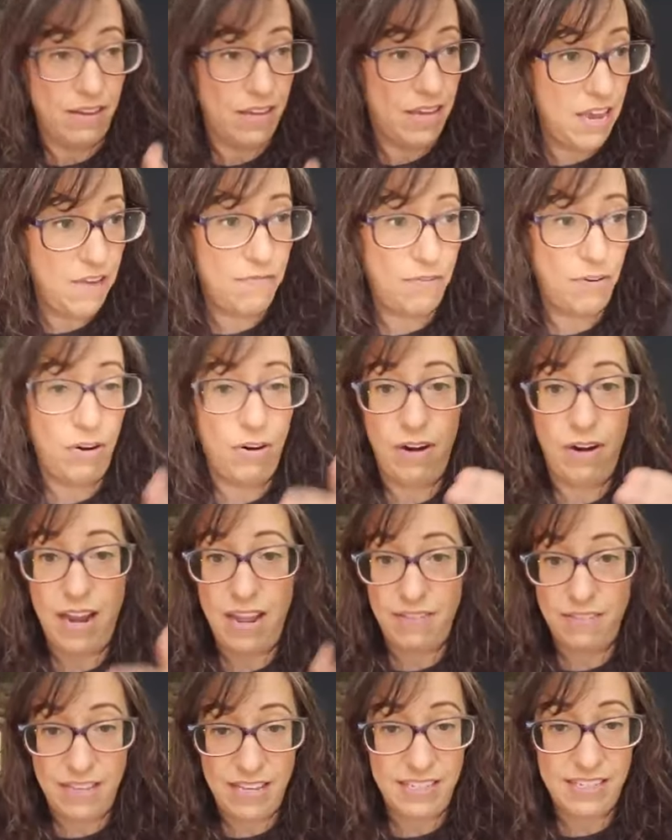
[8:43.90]
kefir
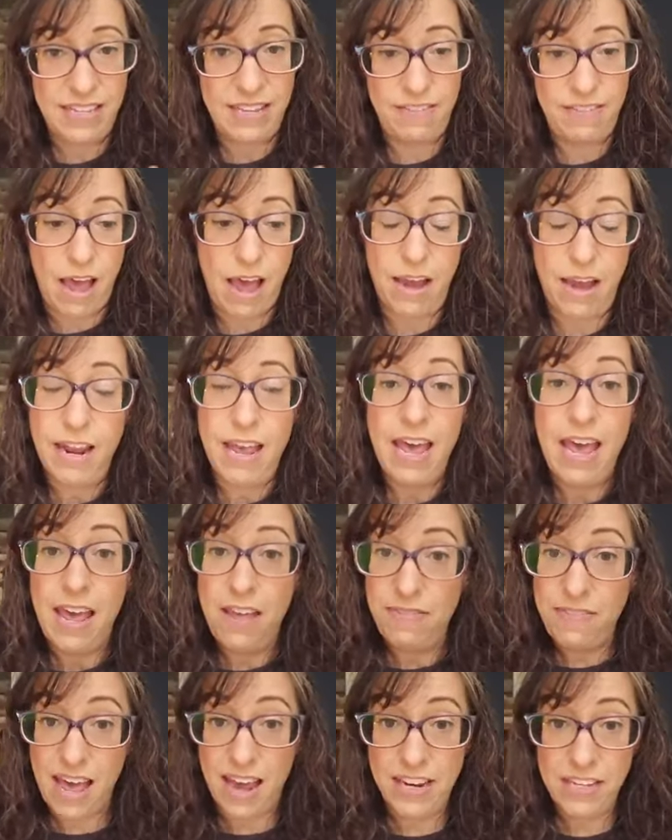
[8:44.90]
and this and that.
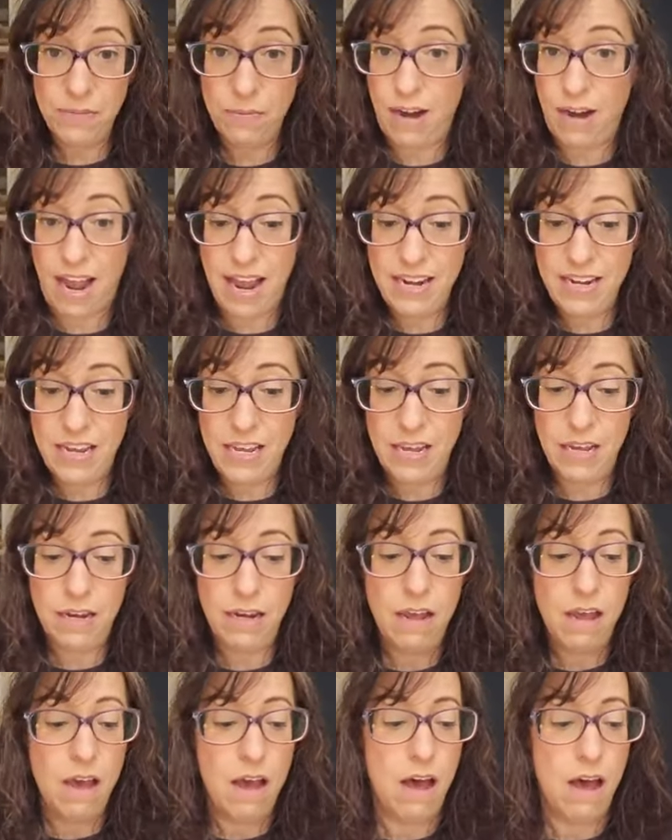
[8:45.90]
And that is what I
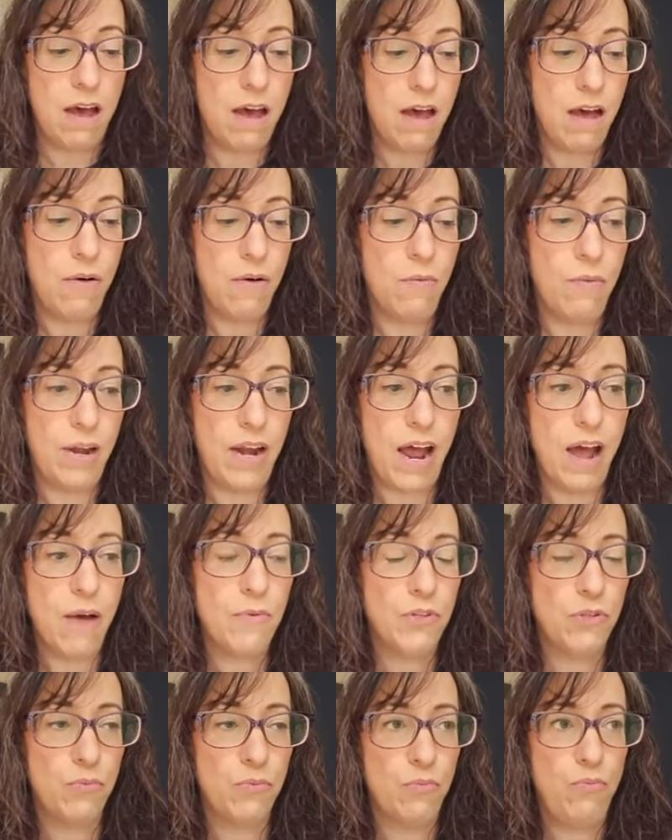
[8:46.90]
did uh, when I
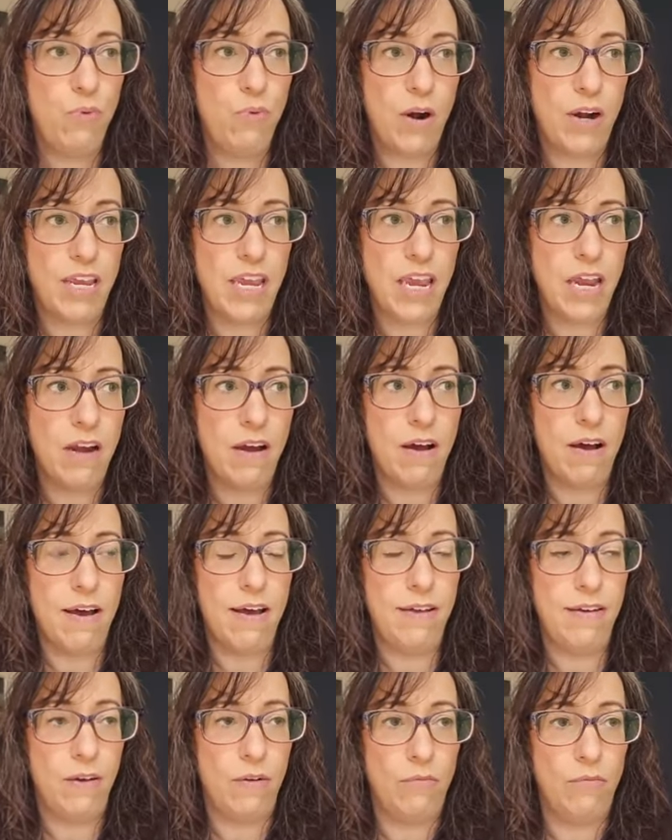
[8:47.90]
was working
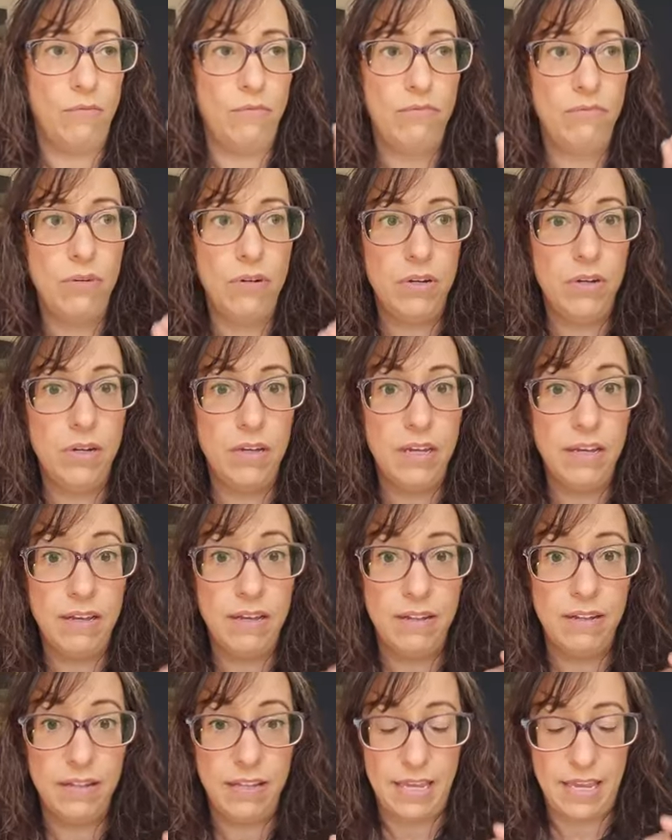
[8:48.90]
on
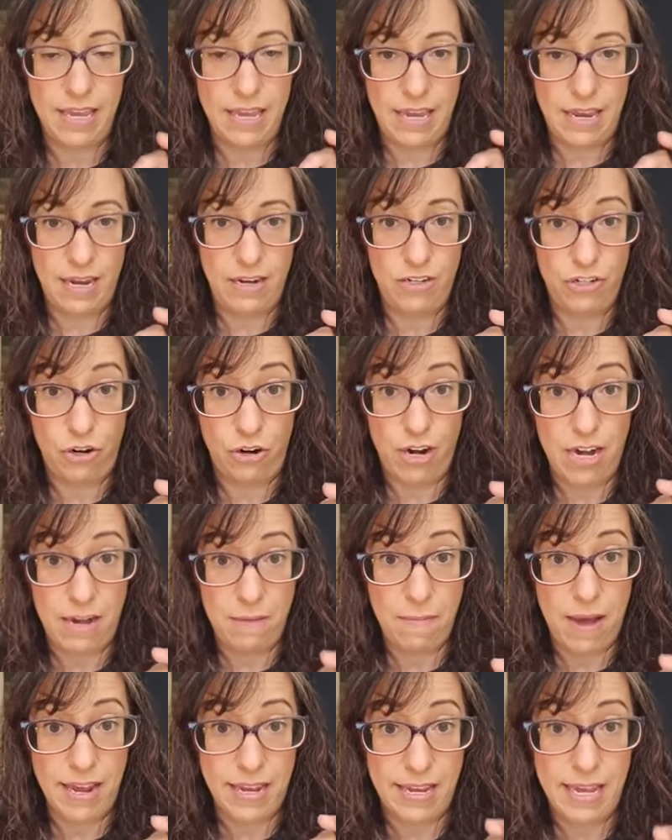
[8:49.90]
really
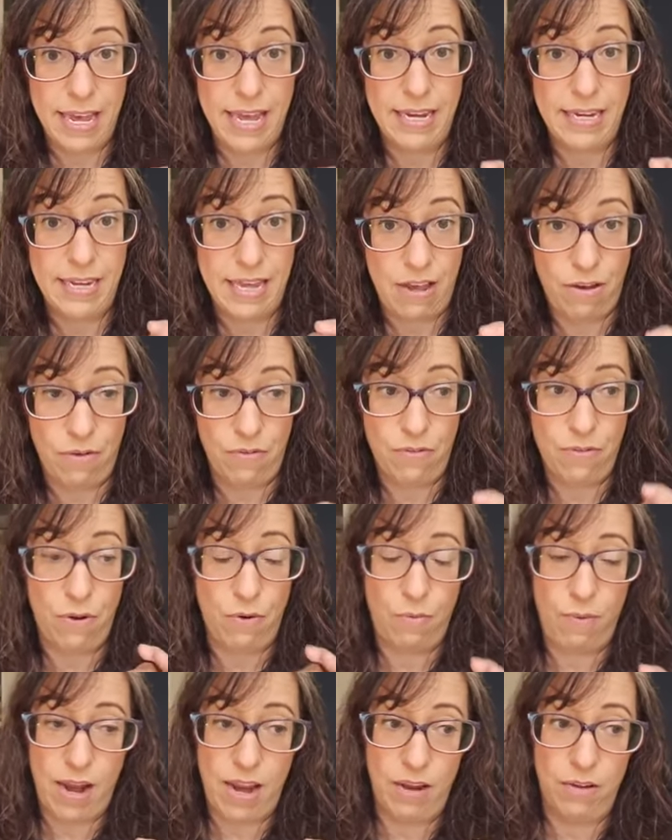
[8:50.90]
turning my gut health
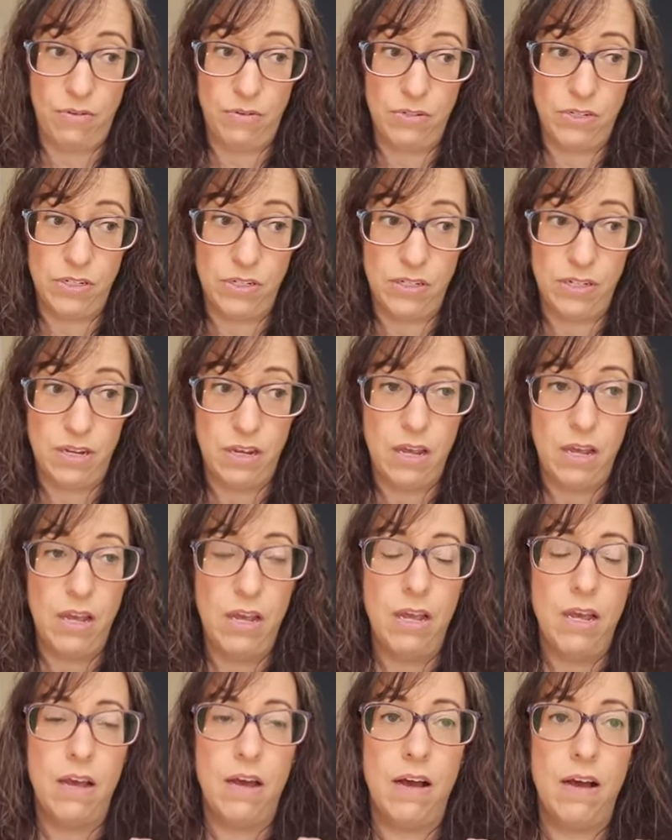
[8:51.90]
around.
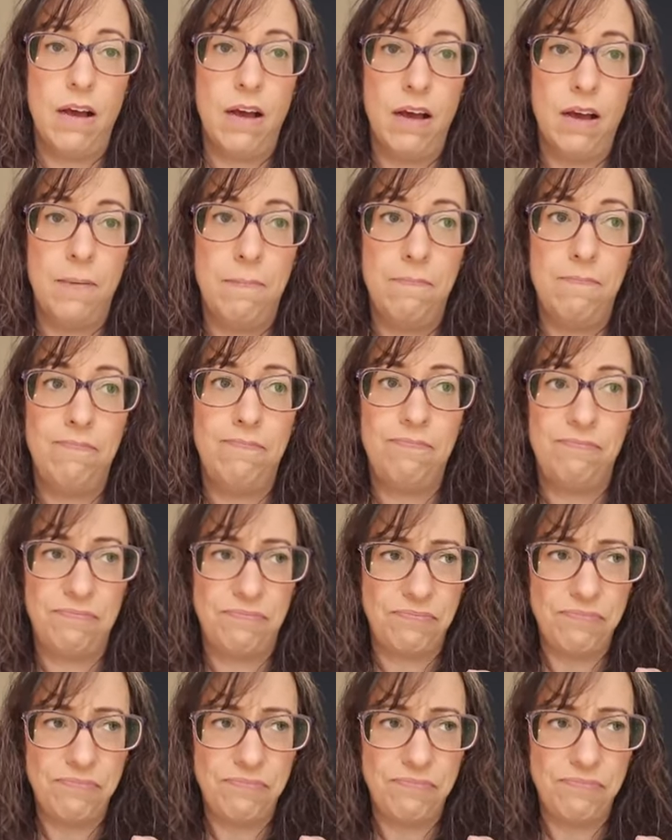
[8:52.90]
Um,